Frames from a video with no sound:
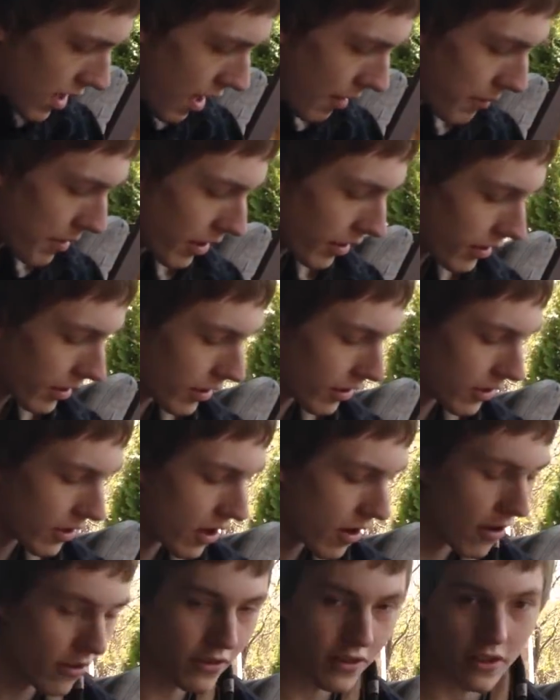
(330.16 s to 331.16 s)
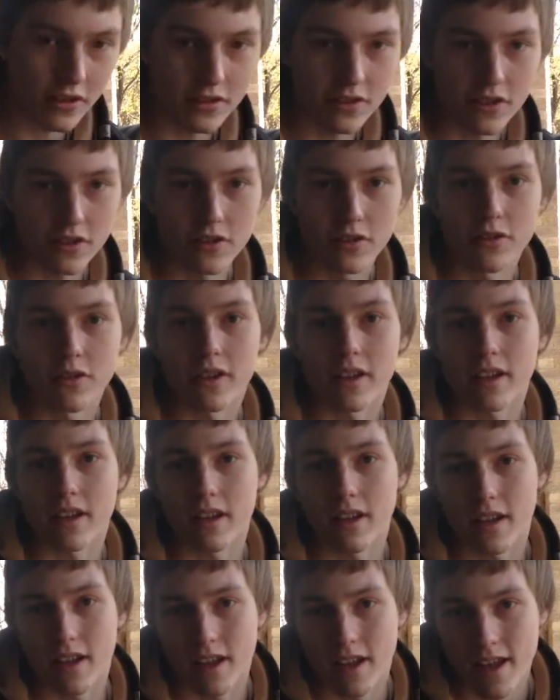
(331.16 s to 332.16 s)
I'm not going to go too
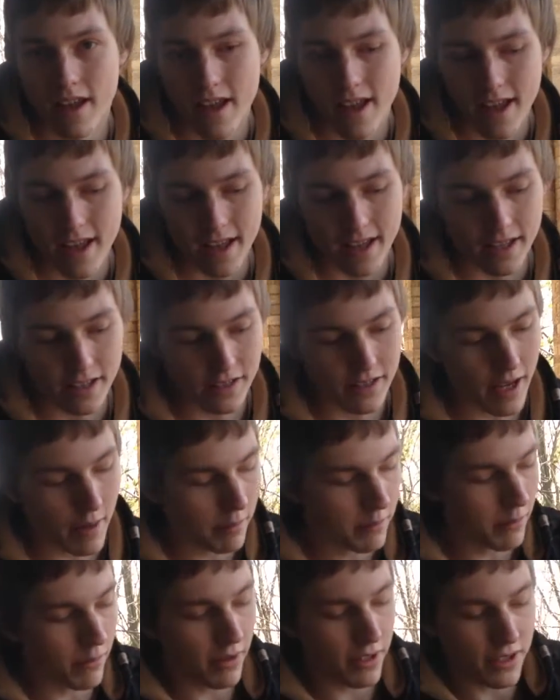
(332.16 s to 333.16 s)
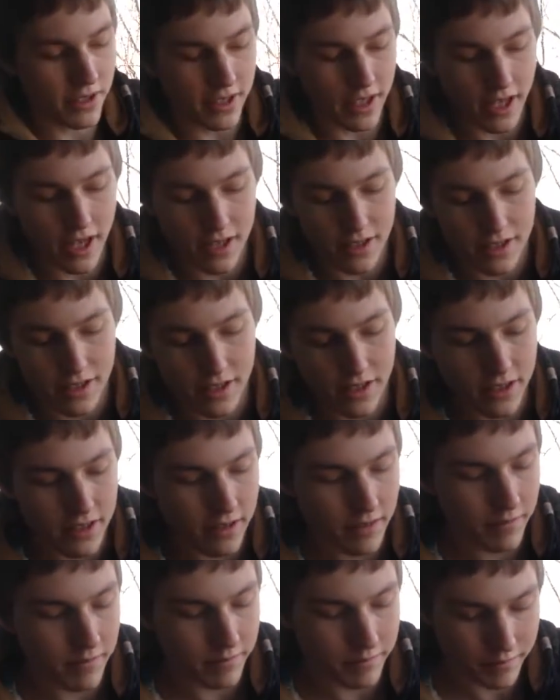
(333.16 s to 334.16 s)
in depth with the
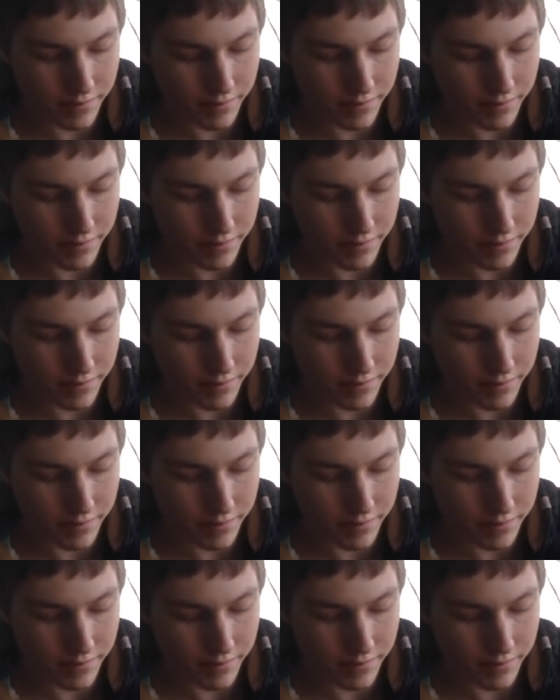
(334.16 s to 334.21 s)
sizes.